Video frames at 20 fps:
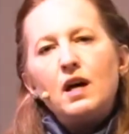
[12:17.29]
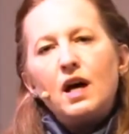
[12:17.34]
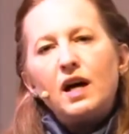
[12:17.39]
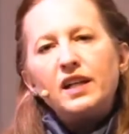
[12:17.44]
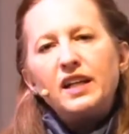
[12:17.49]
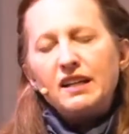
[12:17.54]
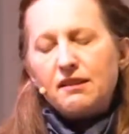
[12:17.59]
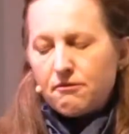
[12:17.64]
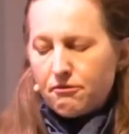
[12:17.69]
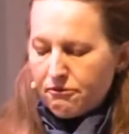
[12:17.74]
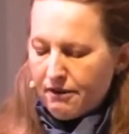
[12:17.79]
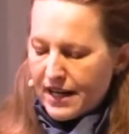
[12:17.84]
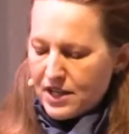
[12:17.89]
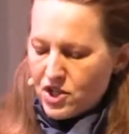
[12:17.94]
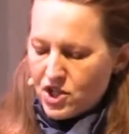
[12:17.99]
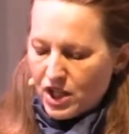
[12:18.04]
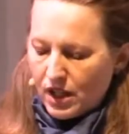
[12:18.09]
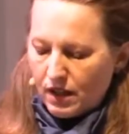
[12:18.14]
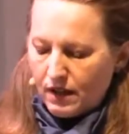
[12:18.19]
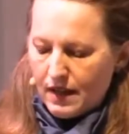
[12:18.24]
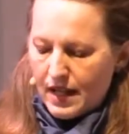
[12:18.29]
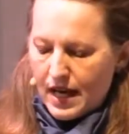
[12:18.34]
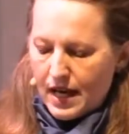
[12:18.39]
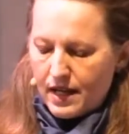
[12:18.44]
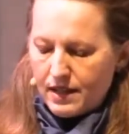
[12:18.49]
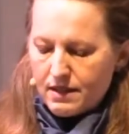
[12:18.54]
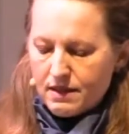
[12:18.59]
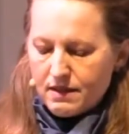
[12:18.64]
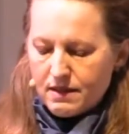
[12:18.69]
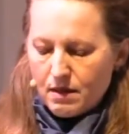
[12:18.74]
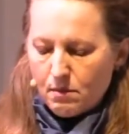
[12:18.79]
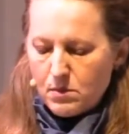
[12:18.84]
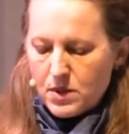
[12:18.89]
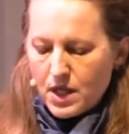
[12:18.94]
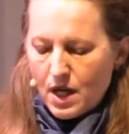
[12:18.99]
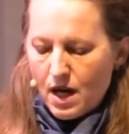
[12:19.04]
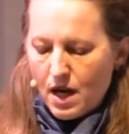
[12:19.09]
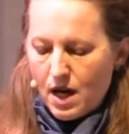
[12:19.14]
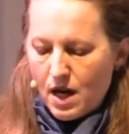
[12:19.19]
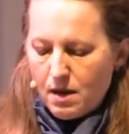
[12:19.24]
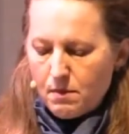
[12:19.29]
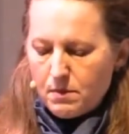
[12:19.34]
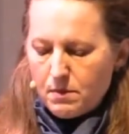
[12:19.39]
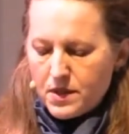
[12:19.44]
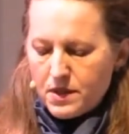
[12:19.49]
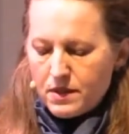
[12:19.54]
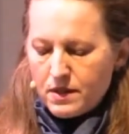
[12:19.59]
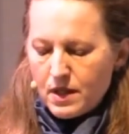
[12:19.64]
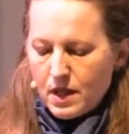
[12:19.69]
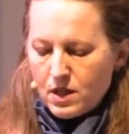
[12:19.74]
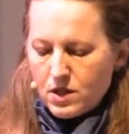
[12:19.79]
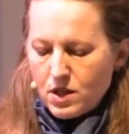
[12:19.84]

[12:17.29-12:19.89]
a confession that sometimes